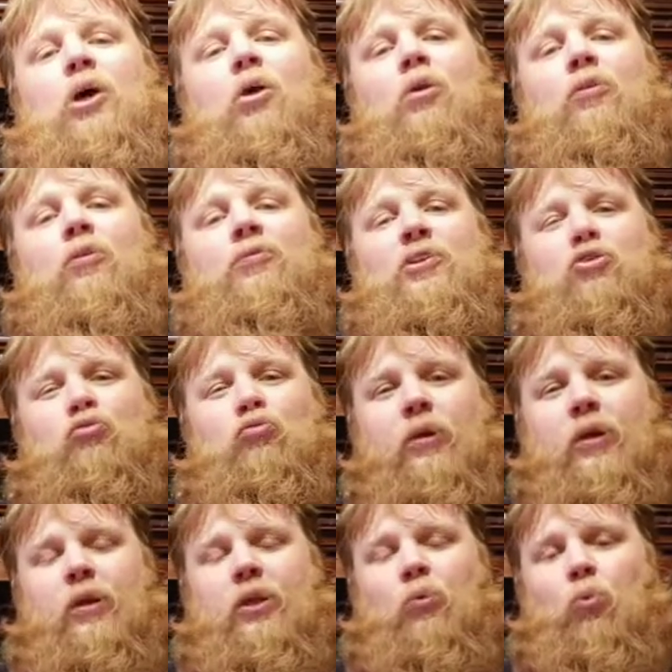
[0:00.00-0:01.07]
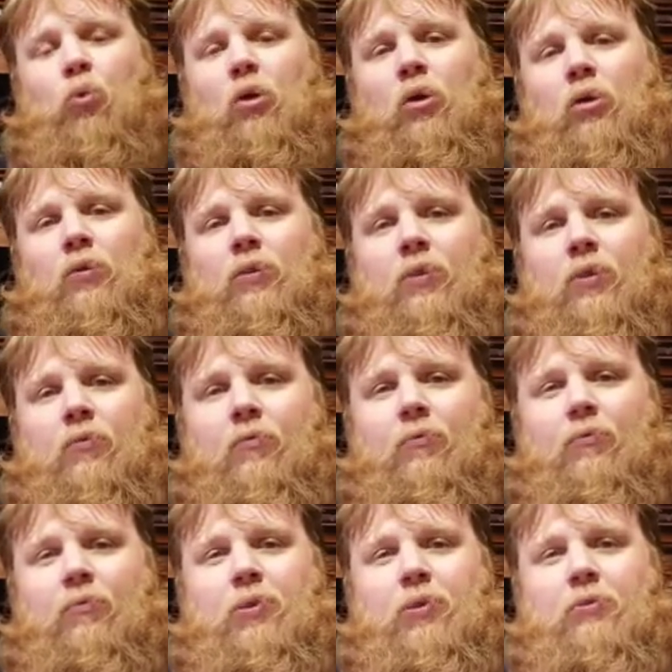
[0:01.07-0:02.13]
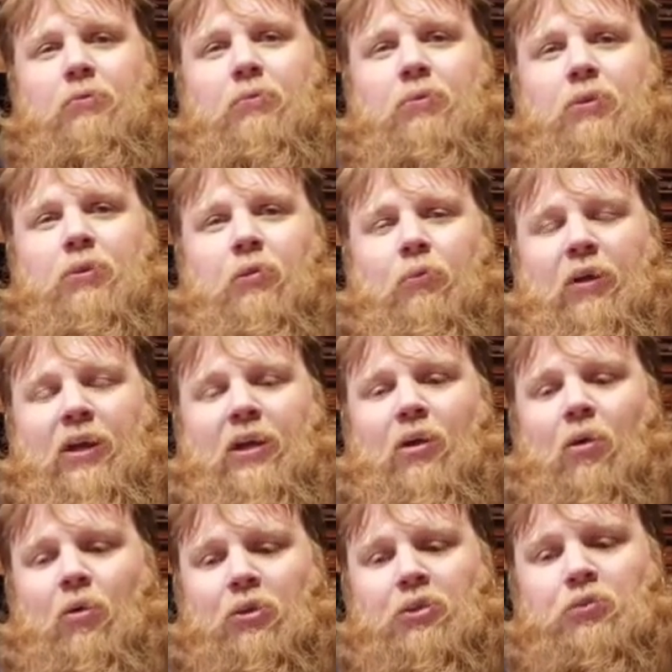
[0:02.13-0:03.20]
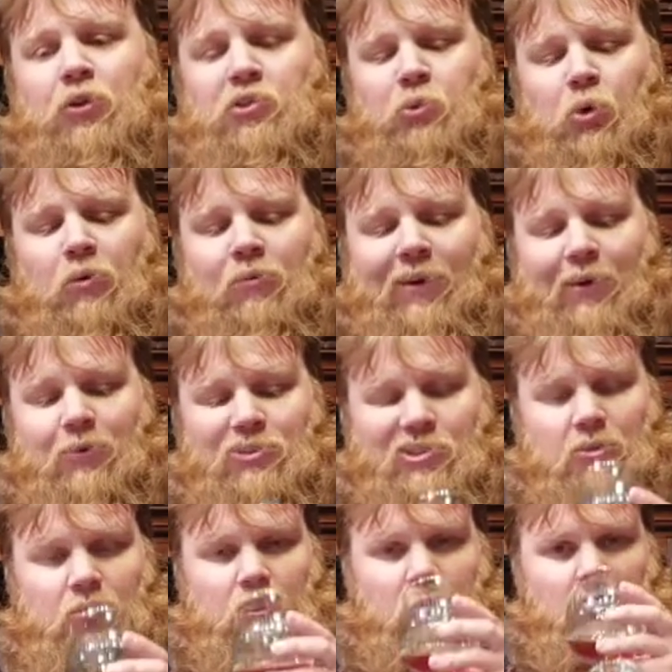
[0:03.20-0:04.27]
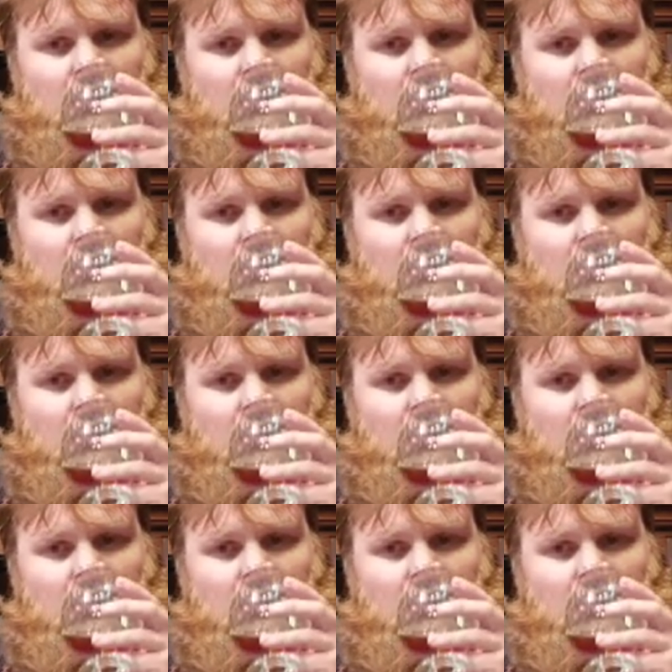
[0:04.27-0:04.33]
know if it's really worth $3 for a 12-ouncer.